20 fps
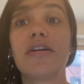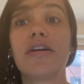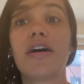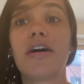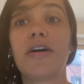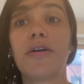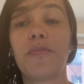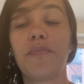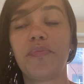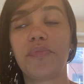
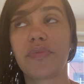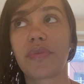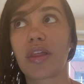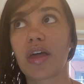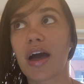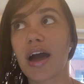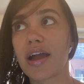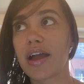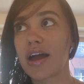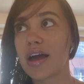
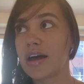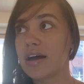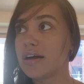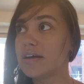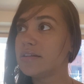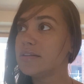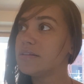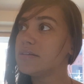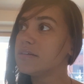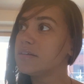I
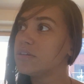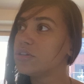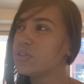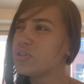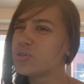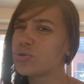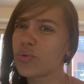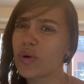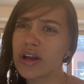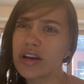had
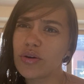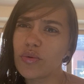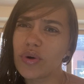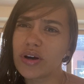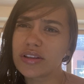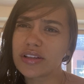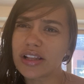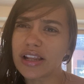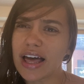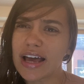
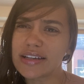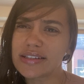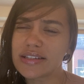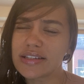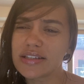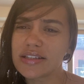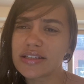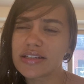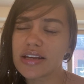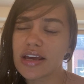21
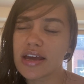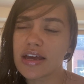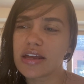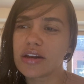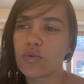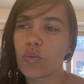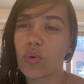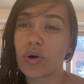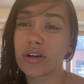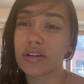classes,
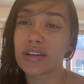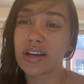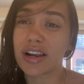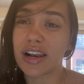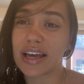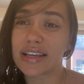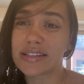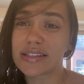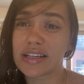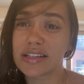and one of the
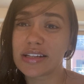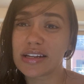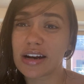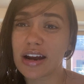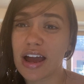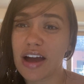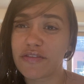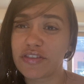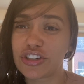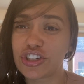classes I didn't
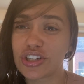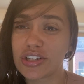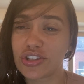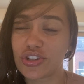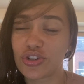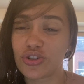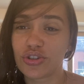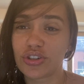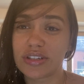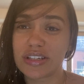have a
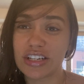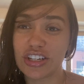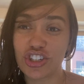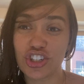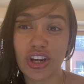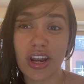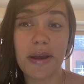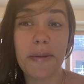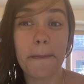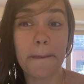chance to
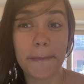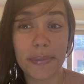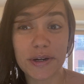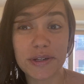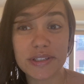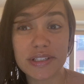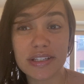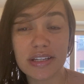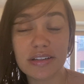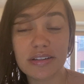teach in
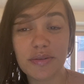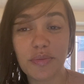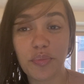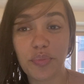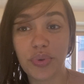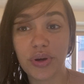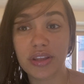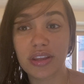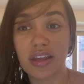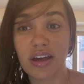person,
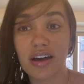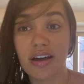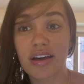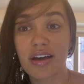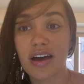but